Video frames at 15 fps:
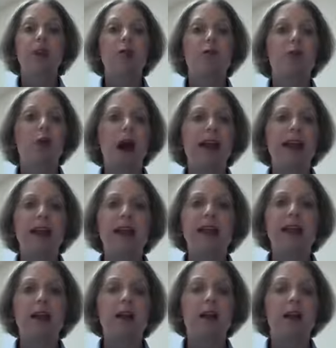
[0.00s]

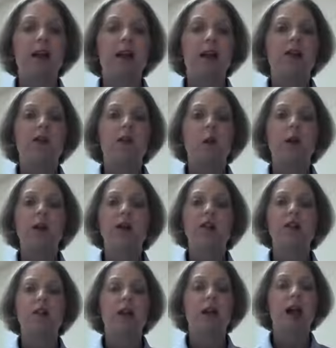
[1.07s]
running
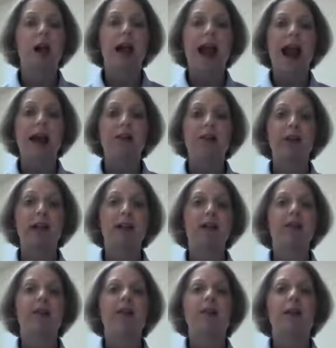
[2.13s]
sports,
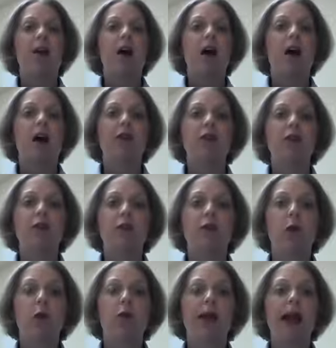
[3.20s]
athletes often will
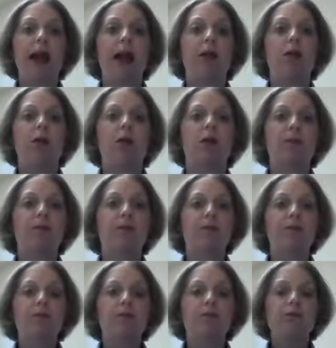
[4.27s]
roll an ankle
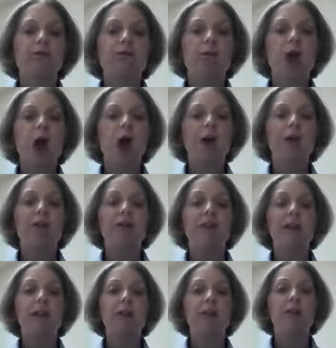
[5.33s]
on a
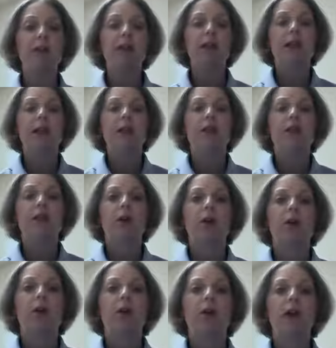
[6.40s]
field.
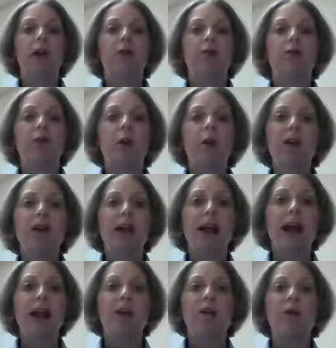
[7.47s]
So rolling an
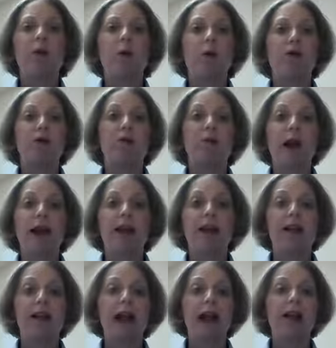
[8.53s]
ankle or
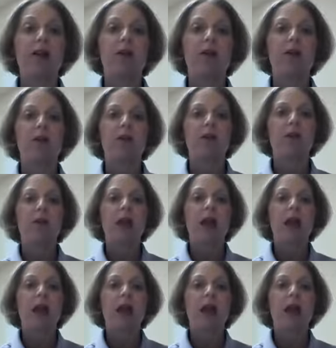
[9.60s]
spraining an ankle